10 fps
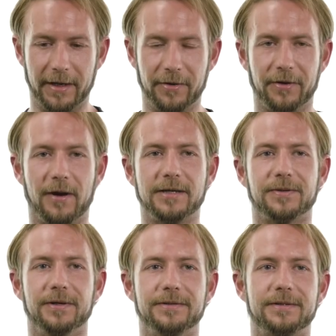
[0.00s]
go to
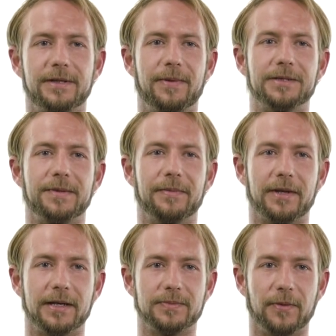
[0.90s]
Crossroads. He picks me up
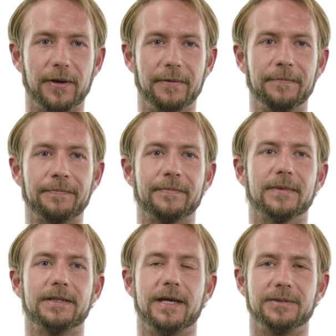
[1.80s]
the next morning,
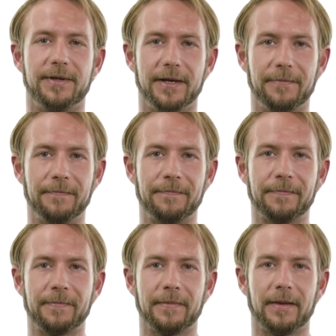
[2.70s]
takes me in,
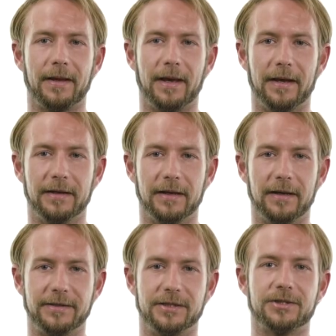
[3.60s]
and
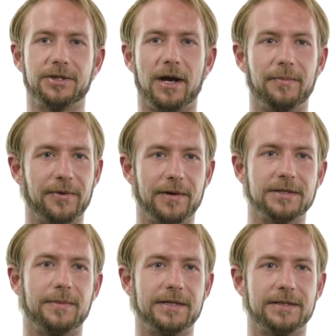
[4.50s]
uh, I just shot up the
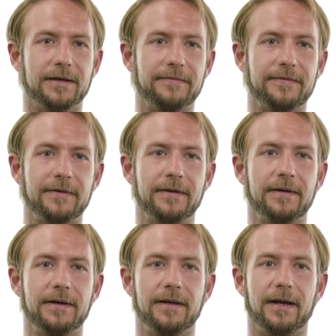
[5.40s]
rest of my stuff.
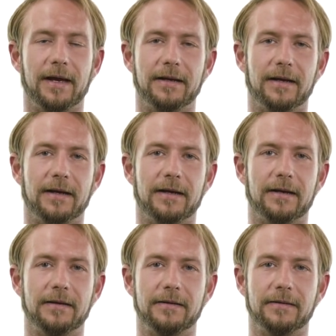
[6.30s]
And
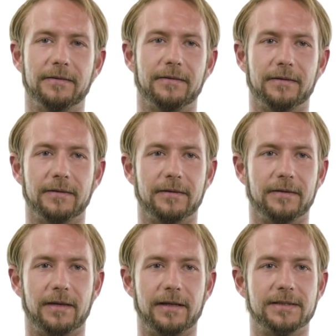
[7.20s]
uh,
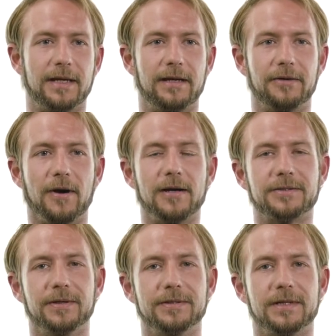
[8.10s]
they say in
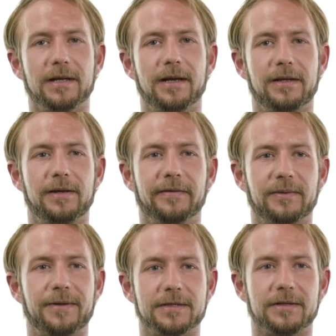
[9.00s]
Crossroads that like you have to
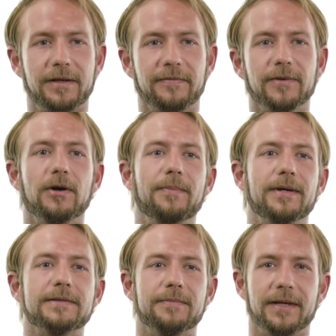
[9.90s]
piss clean for
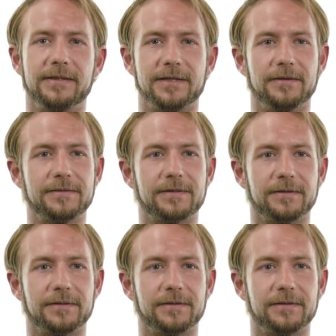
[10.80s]
opiates and benzos